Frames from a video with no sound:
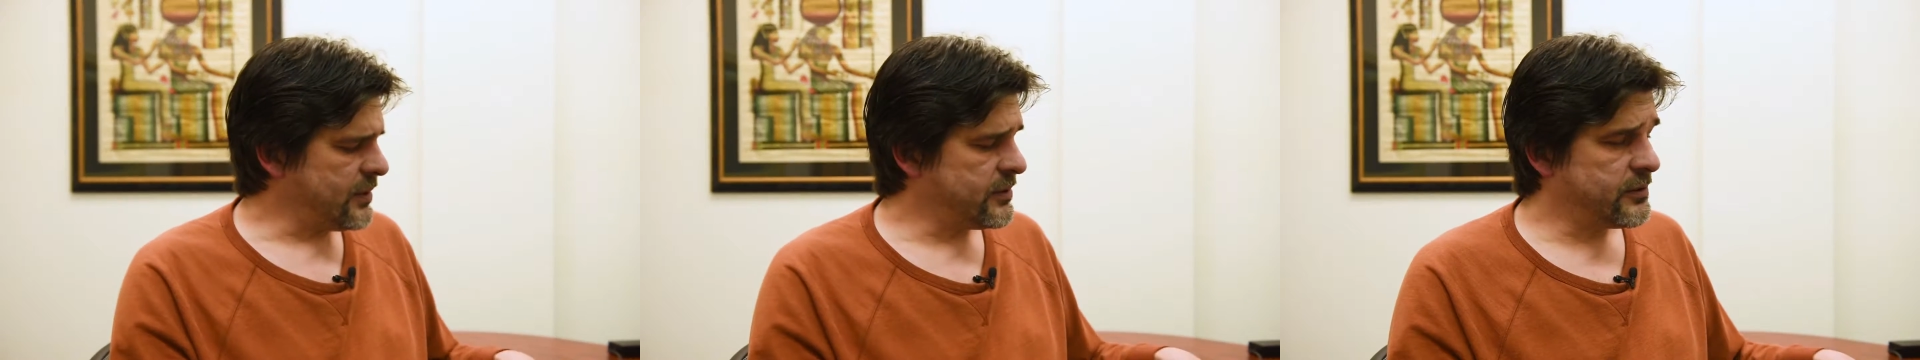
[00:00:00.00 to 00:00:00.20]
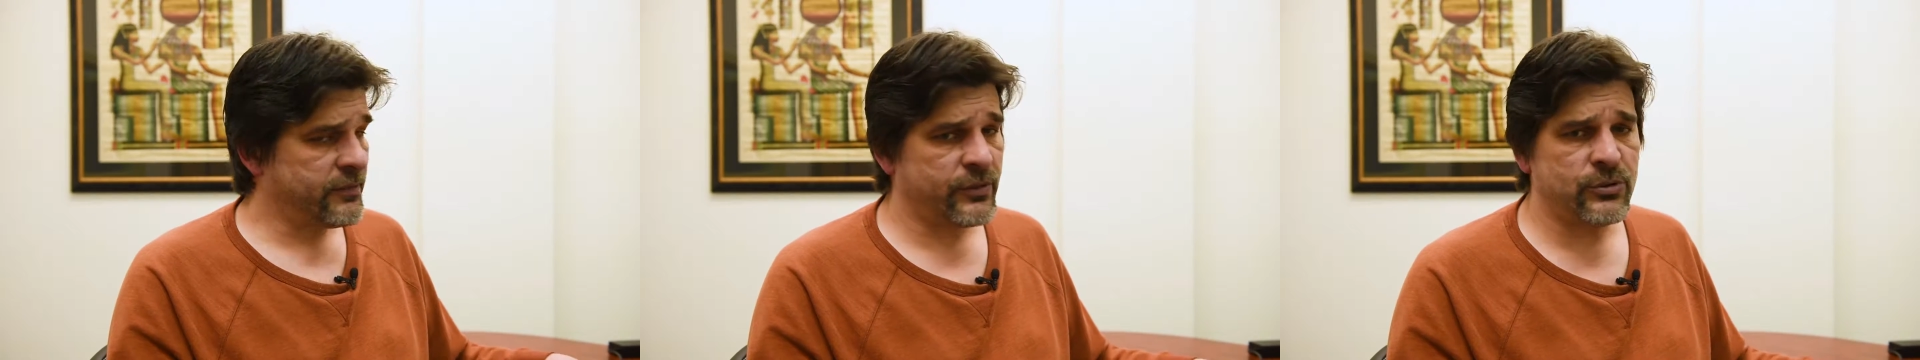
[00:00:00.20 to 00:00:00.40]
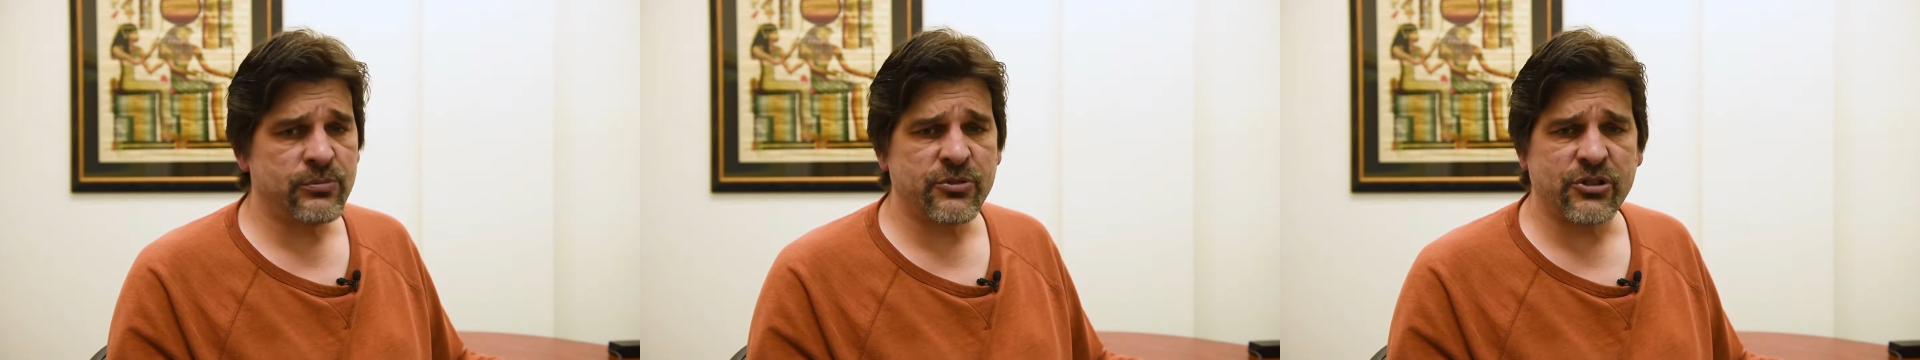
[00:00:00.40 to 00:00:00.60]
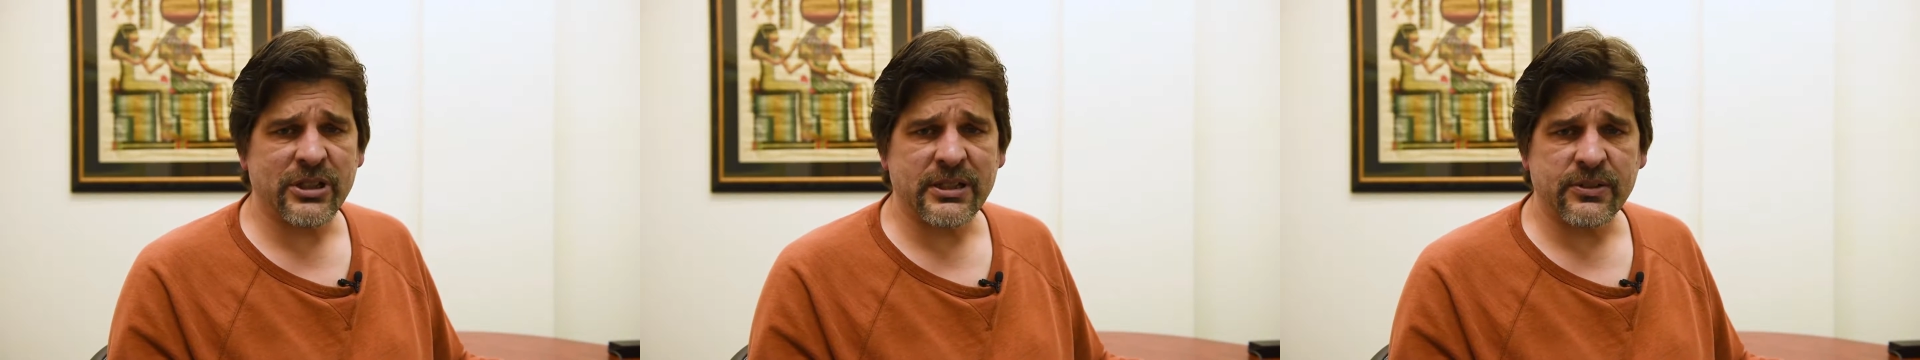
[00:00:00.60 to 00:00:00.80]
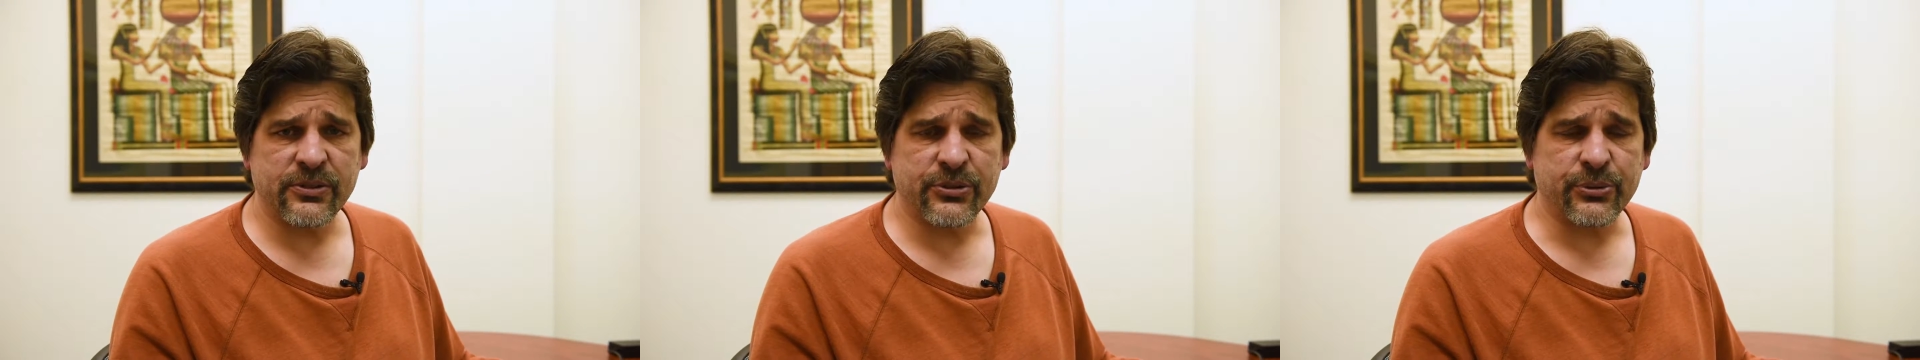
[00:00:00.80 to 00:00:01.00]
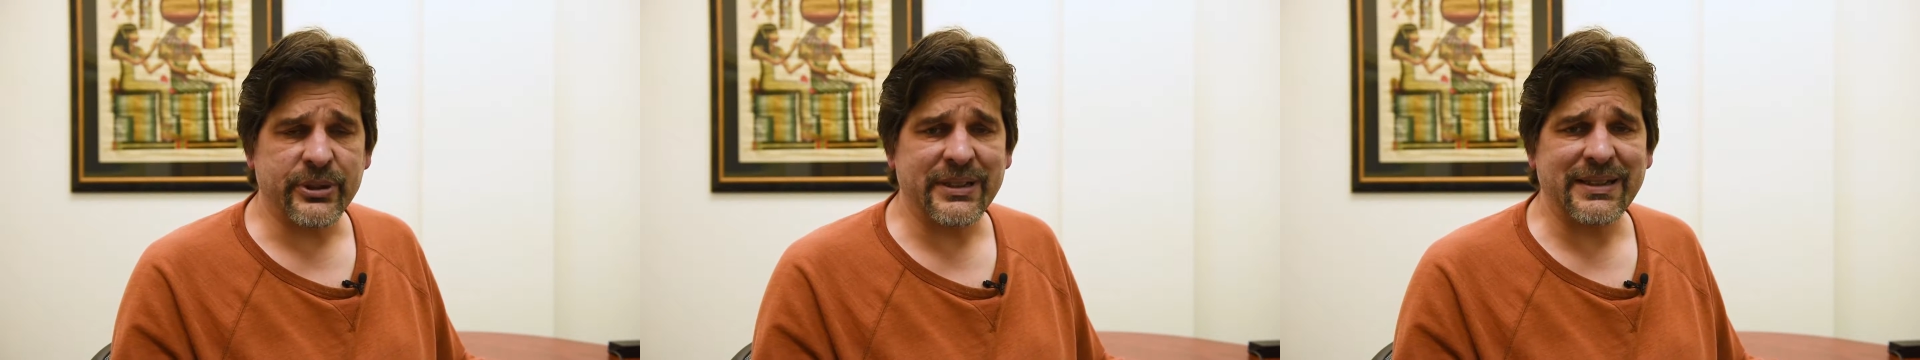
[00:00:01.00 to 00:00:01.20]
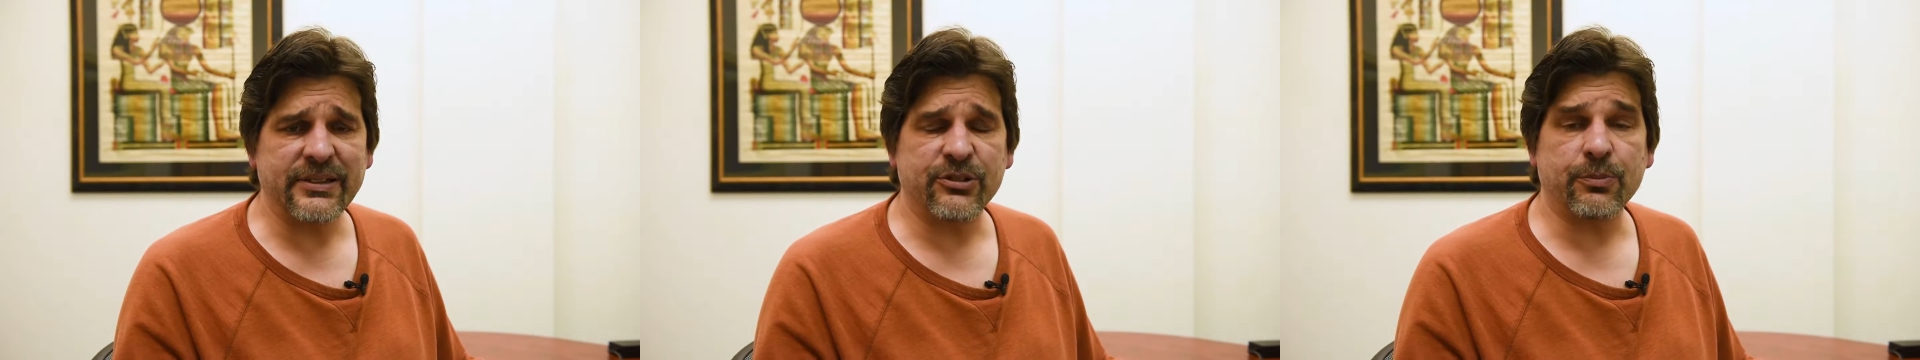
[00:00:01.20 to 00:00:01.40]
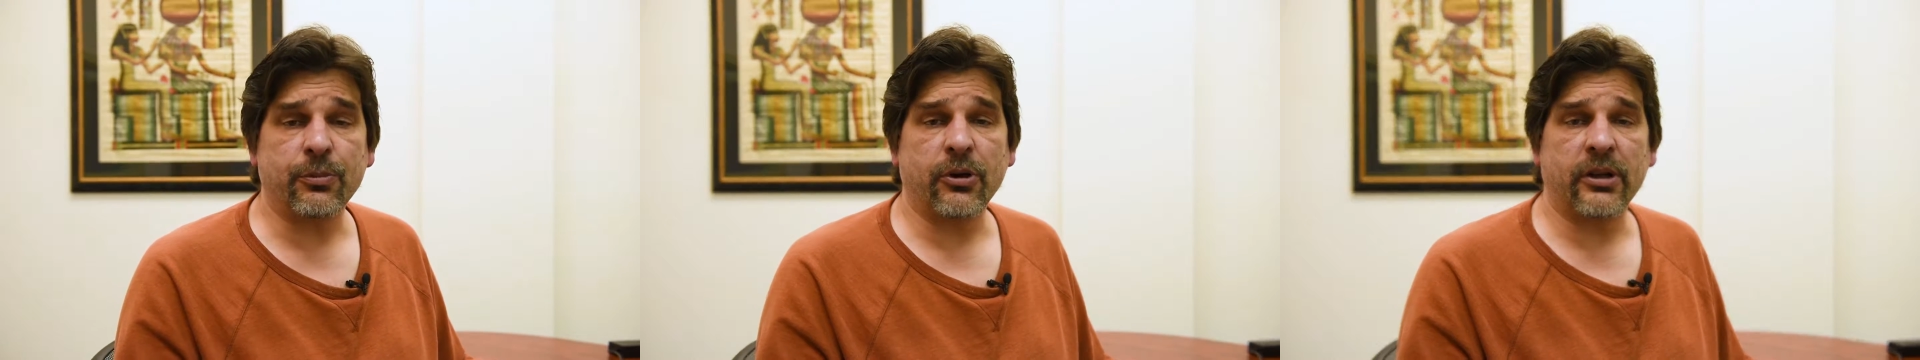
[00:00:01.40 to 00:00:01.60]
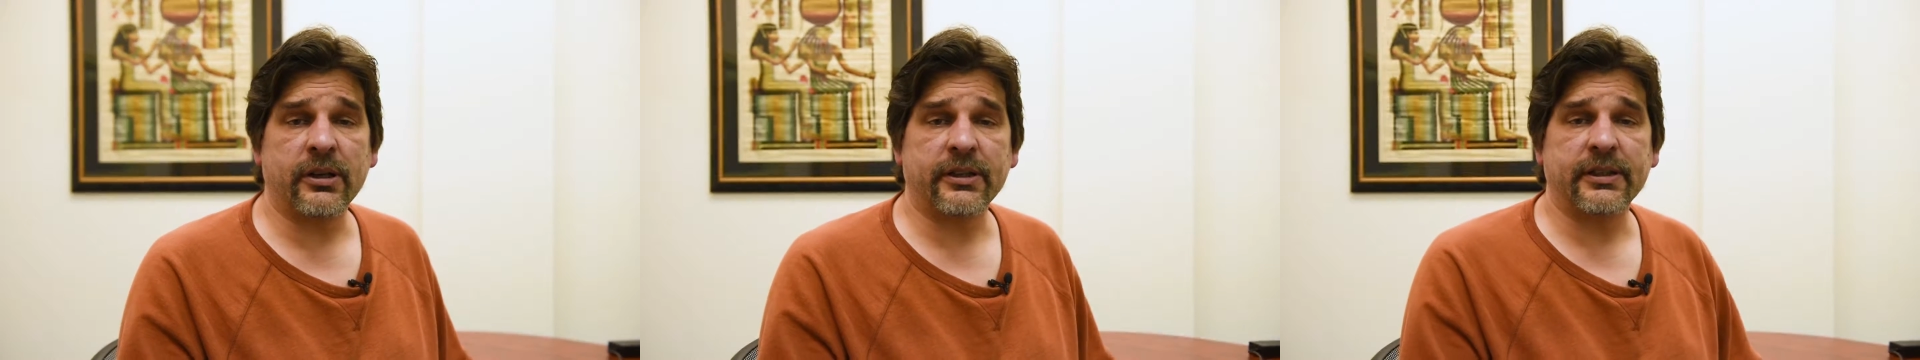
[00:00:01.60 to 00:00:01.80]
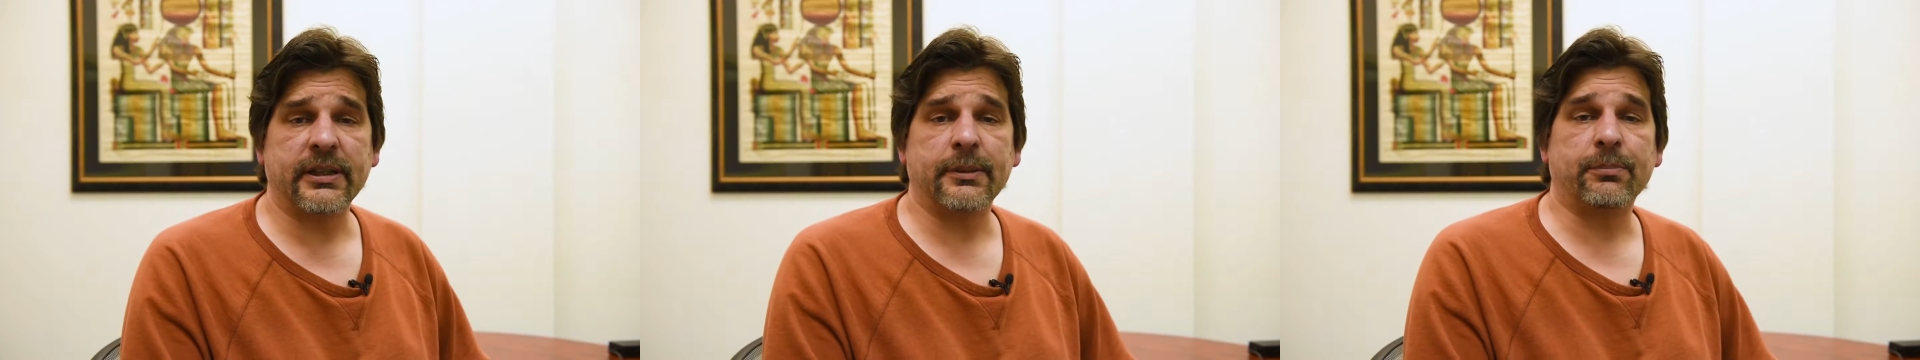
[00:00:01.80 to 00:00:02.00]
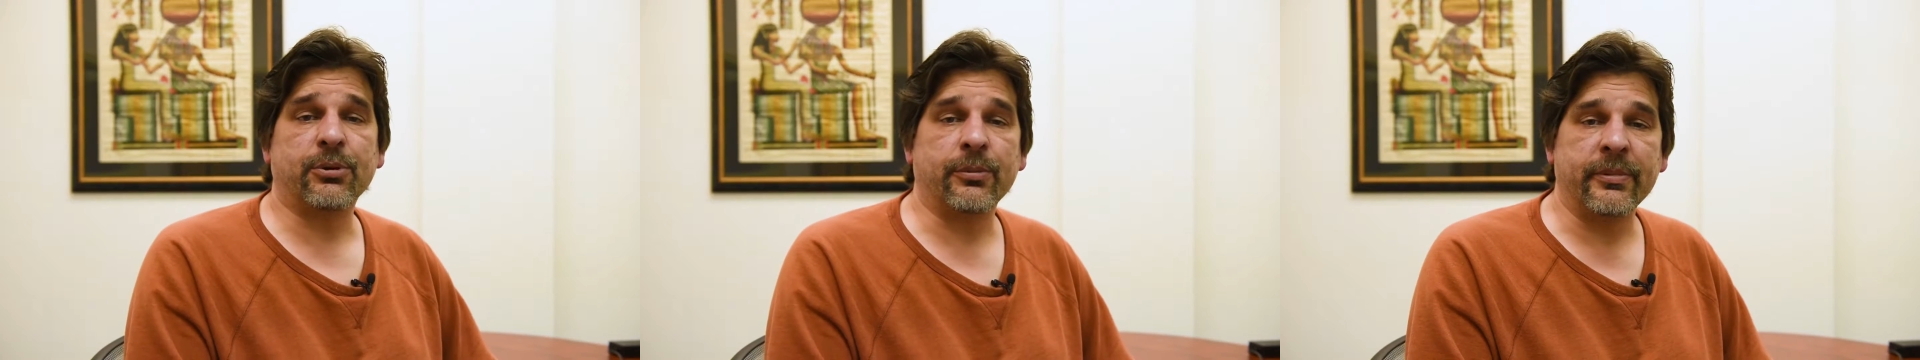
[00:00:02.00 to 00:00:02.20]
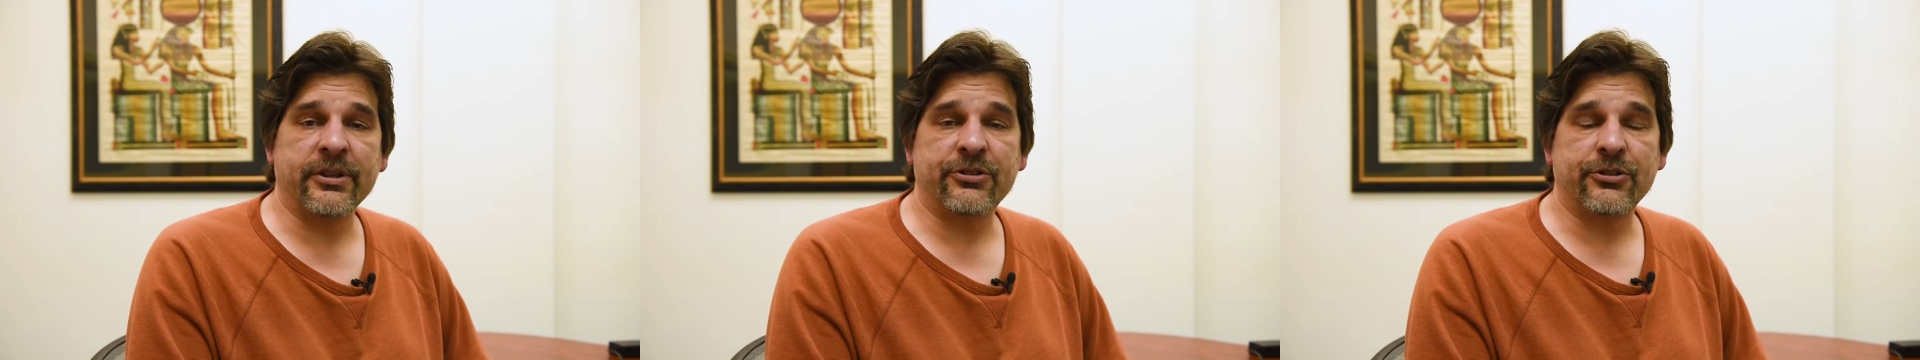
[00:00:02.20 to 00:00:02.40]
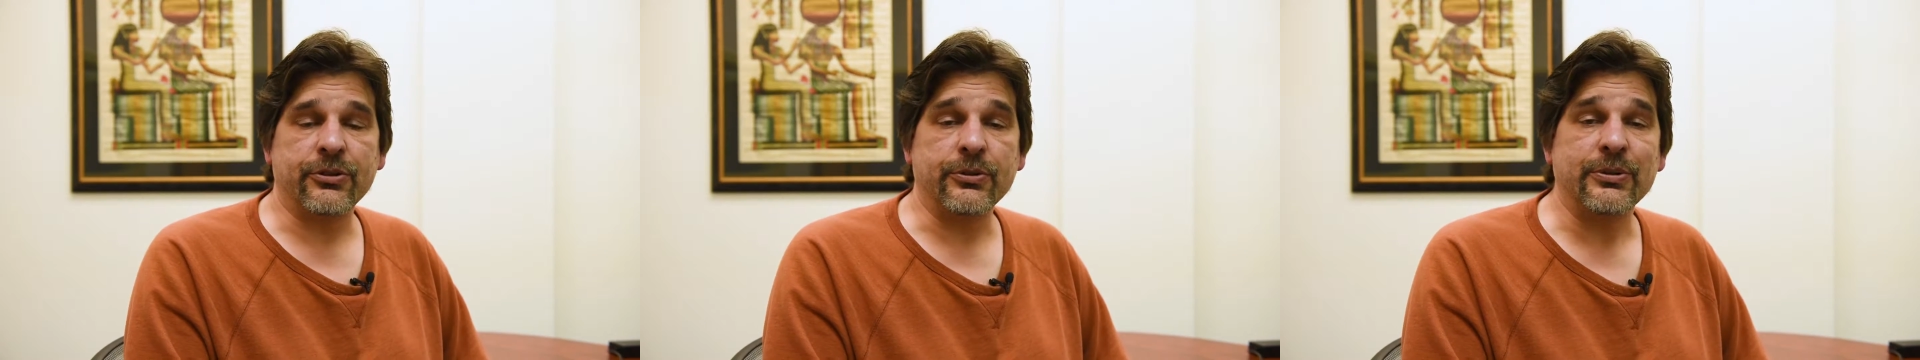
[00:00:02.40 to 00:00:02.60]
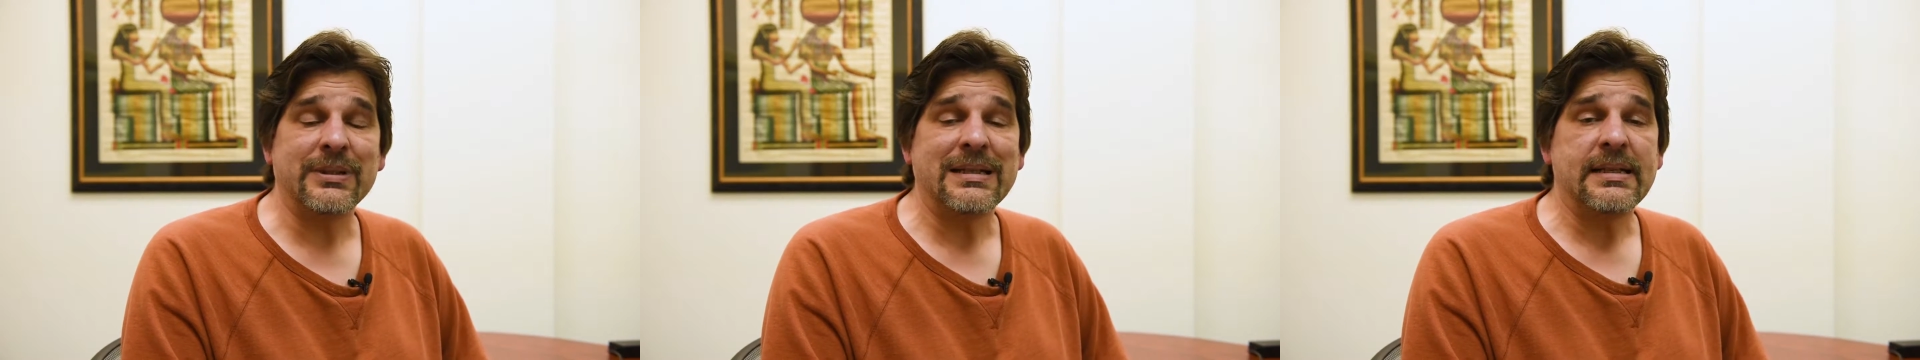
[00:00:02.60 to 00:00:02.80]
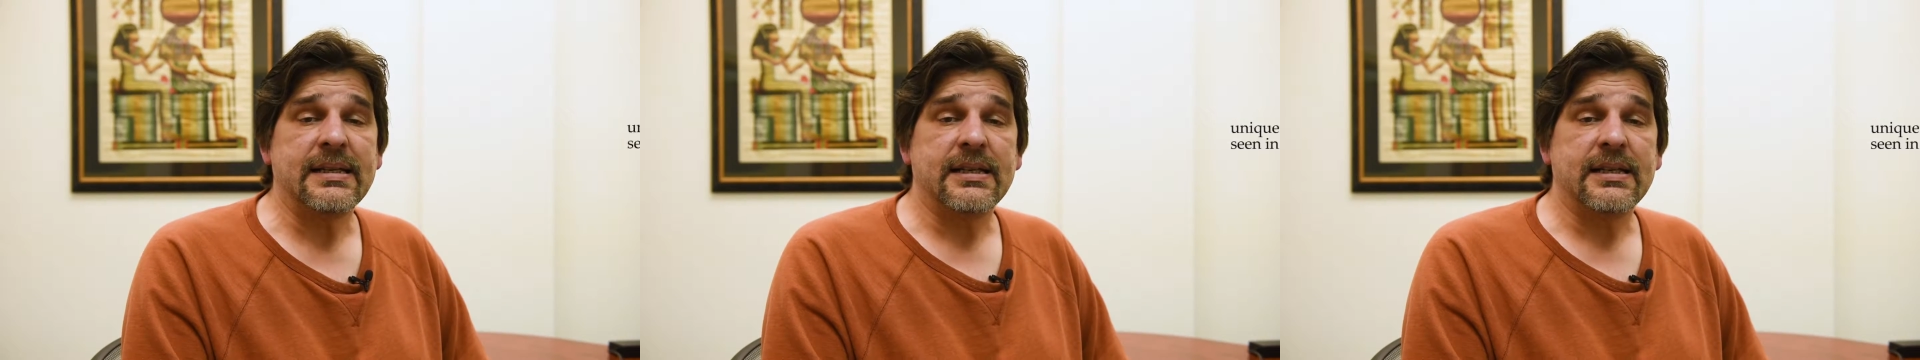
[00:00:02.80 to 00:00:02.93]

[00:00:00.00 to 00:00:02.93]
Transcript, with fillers: The Voom Shadow 3 is a product that permits you